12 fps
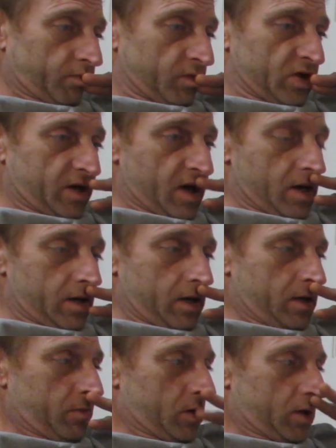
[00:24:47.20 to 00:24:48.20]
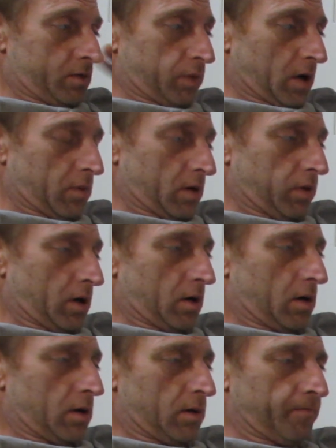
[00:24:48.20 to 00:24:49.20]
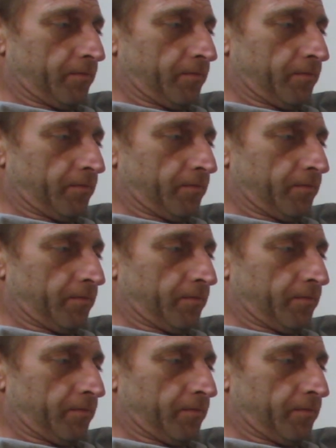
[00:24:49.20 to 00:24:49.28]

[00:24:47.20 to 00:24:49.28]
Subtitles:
Scan the image, blah blah blah.